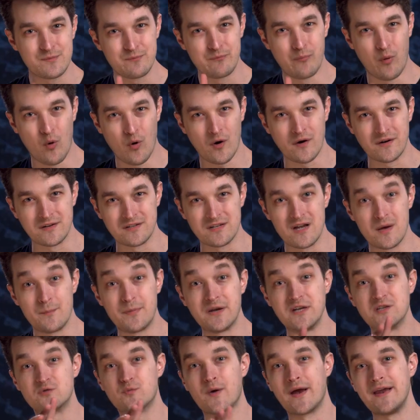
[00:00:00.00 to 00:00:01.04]
important
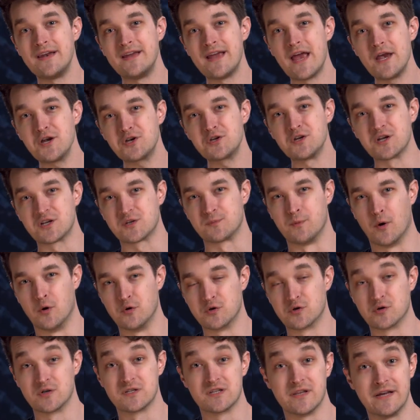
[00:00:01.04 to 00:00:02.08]
because radiation
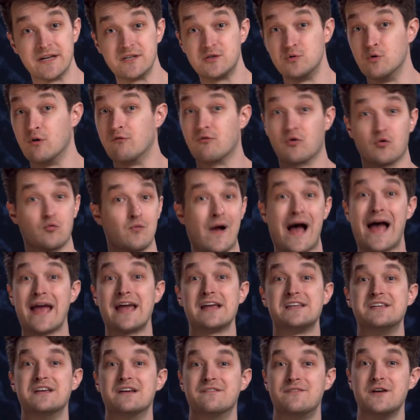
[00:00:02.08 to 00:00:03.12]
exposure is linked to a
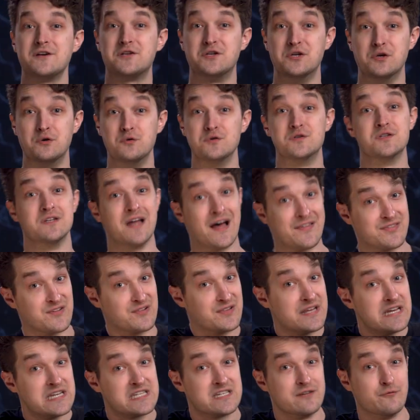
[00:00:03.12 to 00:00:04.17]
variety of issues, not the
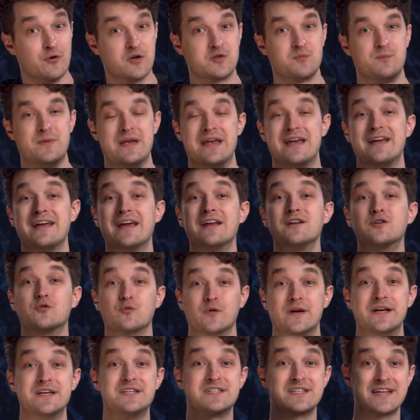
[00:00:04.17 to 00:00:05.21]
least of which being
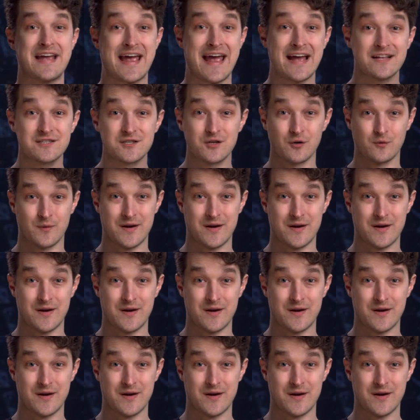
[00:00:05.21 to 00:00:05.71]
increased cancer